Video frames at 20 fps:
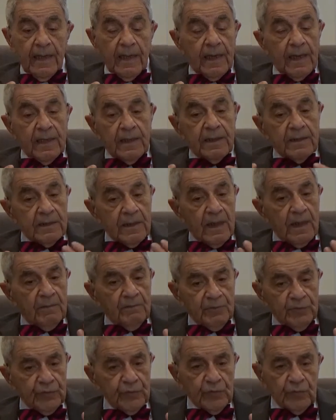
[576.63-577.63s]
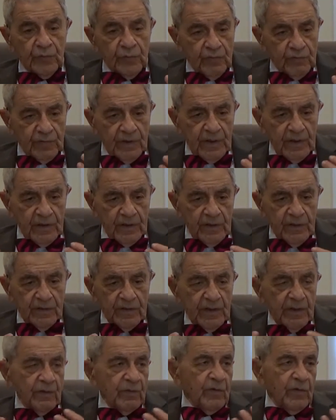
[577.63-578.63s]
And I'm sure
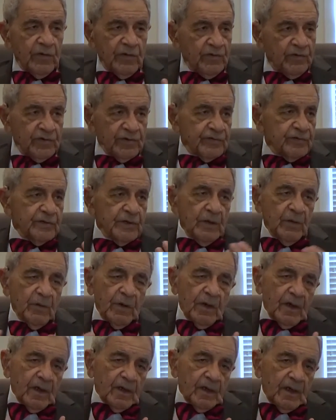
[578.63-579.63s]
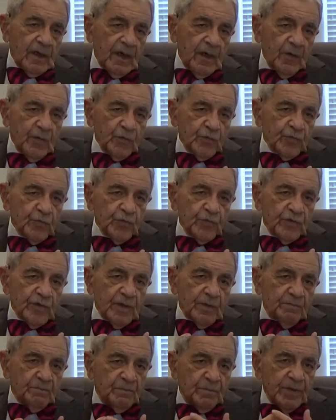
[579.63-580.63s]
they want us now. How do
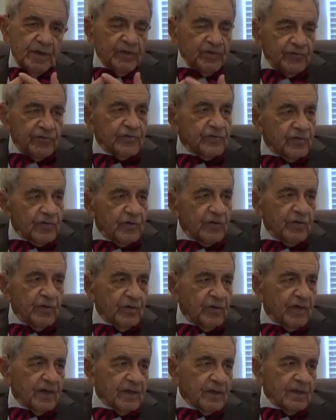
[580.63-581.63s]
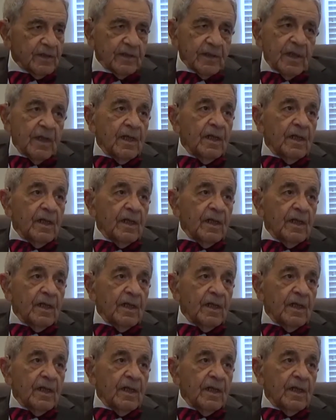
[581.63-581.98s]
they personally look at it?